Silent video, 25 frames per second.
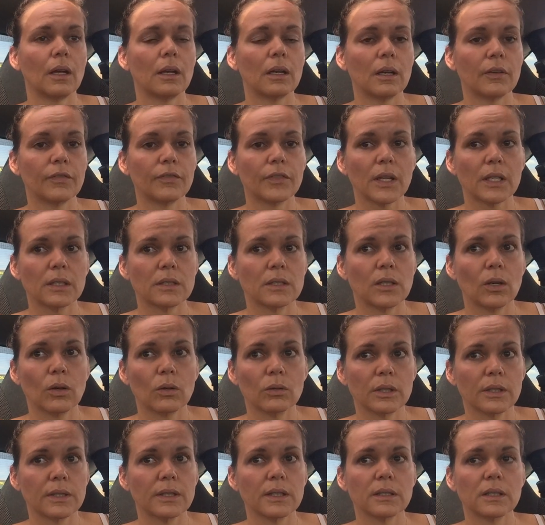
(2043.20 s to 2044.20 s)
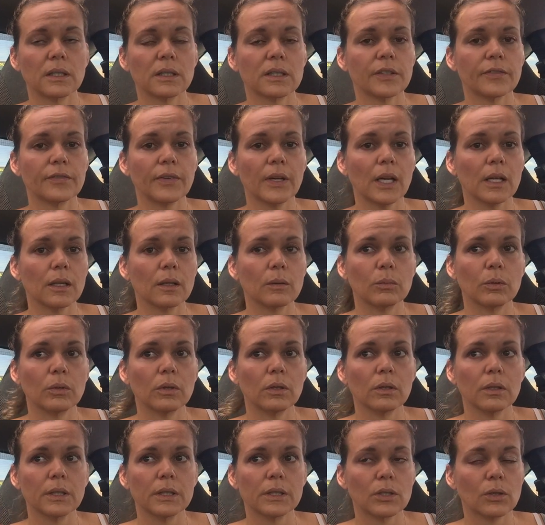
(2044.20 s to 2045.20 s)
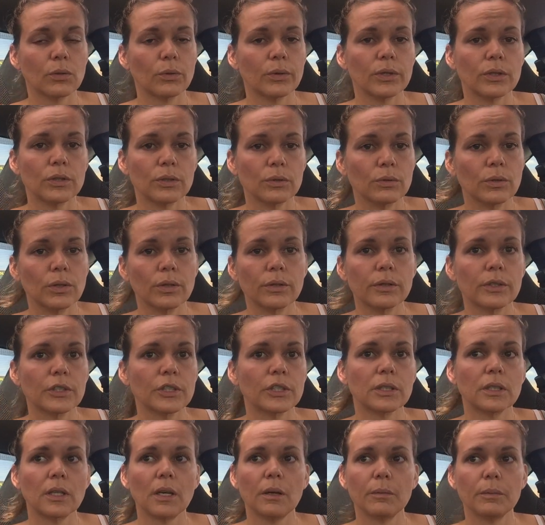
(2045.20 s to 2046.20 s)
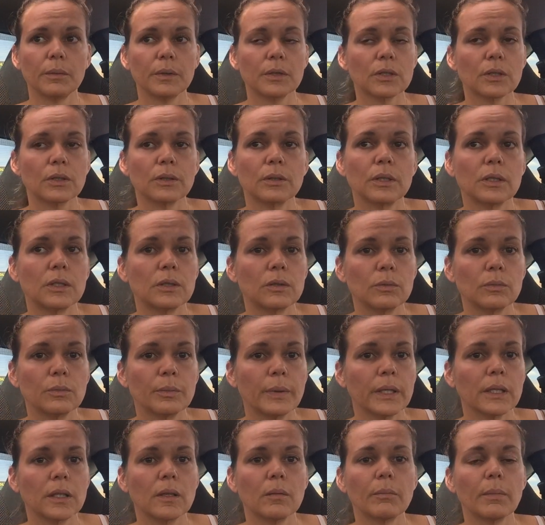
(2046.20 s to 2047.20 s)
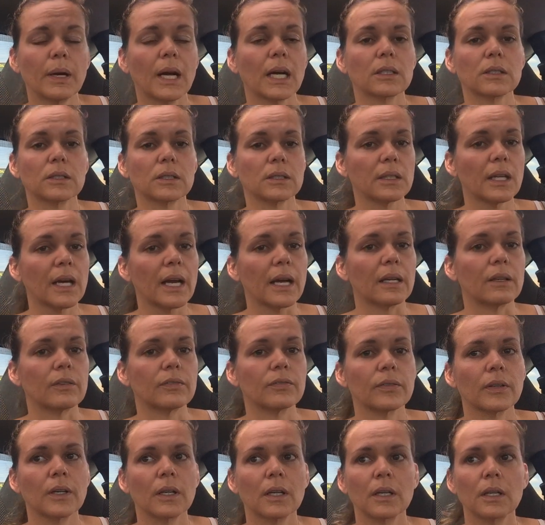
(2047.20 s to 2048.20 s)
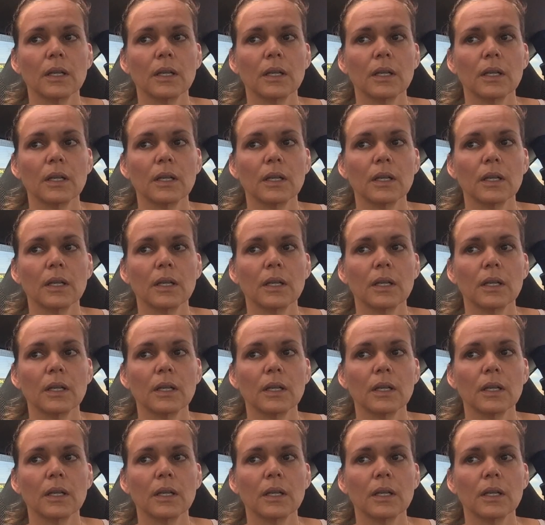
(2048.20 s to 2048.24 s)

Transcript: And if that's the only thing that's available, it's going to nourish them. It's going to bring them back to life.